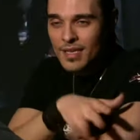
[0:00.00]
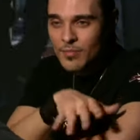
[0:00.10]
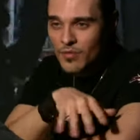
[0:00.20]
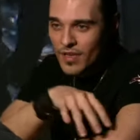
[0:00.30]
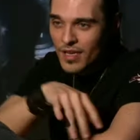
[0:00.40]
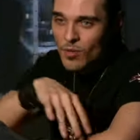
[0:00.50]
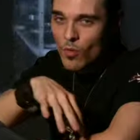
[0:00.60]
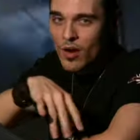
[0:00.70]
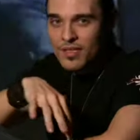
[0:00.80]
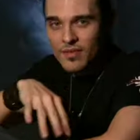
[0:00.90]
that movie kind of
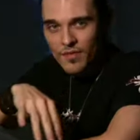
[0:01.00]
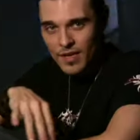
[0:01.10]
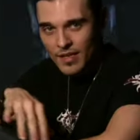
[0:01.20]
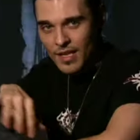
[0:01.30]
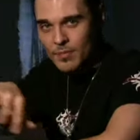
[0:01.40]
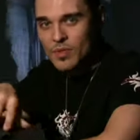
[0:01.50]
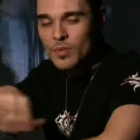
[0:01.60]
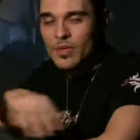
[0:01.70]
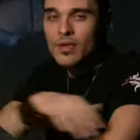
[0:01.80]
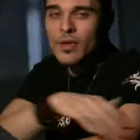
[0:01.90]
walks the fine line
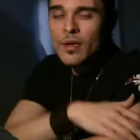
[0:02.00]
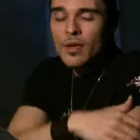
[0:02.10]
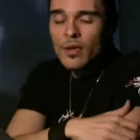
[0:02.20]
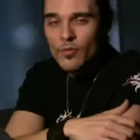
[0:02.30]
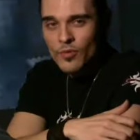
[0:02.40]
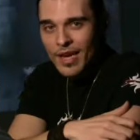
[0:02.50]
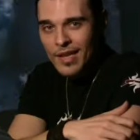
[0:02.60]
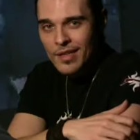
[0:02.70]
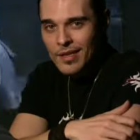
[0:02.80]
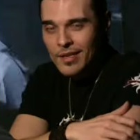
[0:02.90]
between
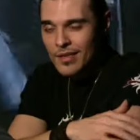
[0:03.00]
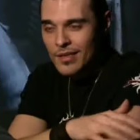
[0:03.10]
reality